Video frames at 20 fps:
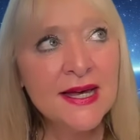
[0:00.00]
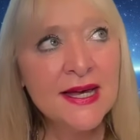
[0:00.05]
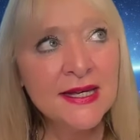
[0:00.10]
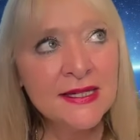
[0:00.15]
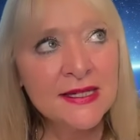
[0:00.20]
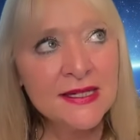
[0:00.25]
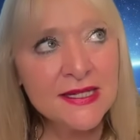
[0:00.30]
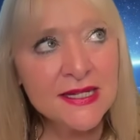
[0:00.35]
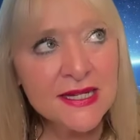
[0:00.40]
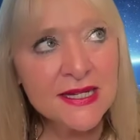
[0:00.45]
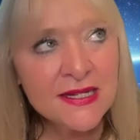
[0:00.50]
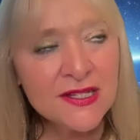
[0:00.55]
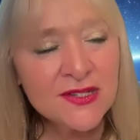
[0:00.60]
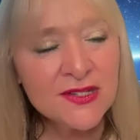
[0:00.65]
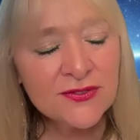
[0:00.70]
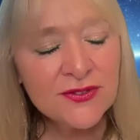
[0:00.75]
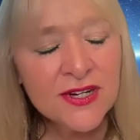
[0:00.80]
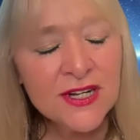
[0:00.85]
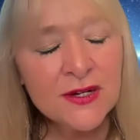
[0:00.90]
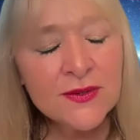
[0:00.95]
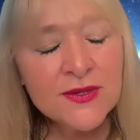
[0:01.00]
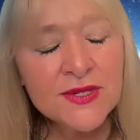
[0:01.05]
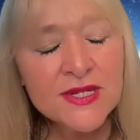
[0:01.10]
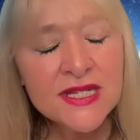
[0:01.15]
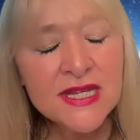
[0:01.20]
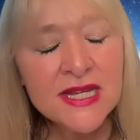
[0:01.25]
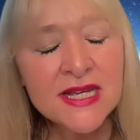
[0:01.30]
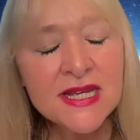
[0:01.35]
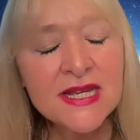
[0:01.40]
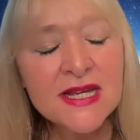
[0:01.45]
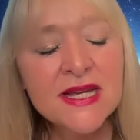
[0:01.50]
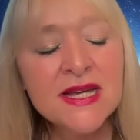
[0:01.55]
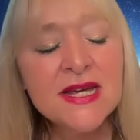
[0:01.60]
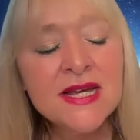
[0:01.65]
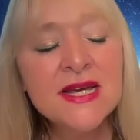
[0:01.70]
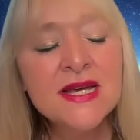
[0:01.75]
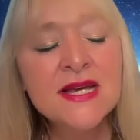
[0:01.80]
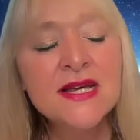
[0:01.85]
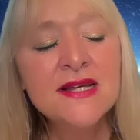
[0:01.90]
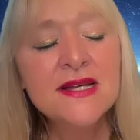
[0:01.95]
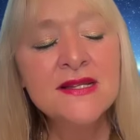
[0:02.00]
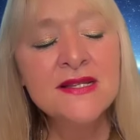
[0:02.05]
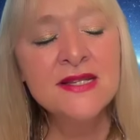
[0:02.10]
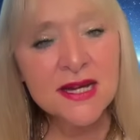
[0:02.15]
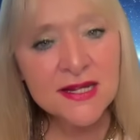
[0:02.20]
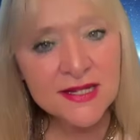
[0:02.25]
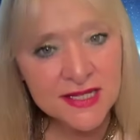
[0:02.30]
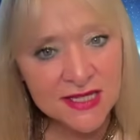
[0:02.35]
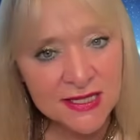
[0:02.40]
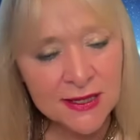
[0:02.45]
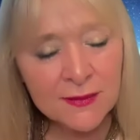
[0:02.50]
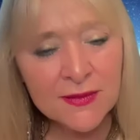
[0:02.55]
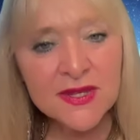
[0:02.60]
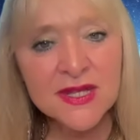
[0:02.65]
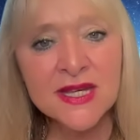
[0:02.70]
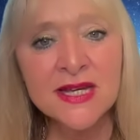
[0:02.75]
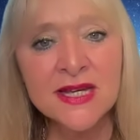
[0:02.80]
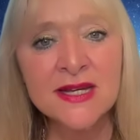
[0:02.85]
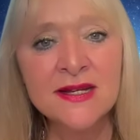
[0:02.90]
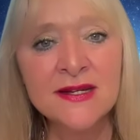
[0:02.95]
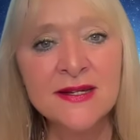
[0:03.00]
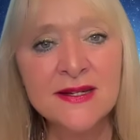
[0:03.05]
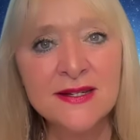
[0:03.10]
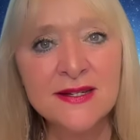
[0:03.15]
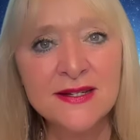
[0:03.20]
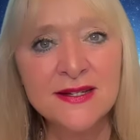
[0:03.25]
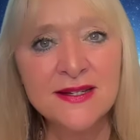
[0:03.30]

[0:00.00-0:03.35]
into his frequency does something